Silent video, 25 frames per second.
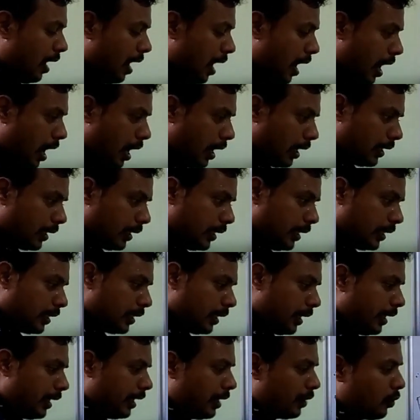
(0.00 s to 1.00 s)
or
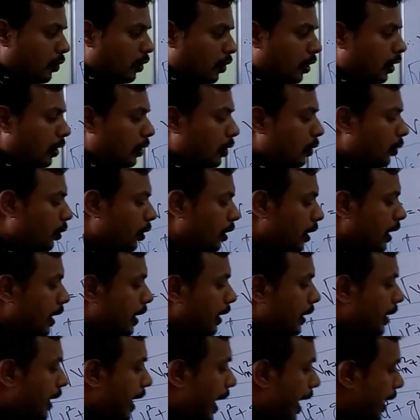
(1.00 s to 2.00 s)
theta equal to
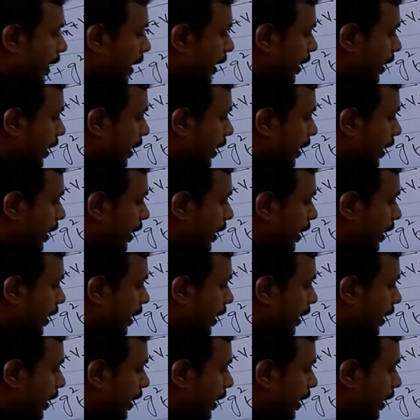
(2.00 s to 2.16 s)
tan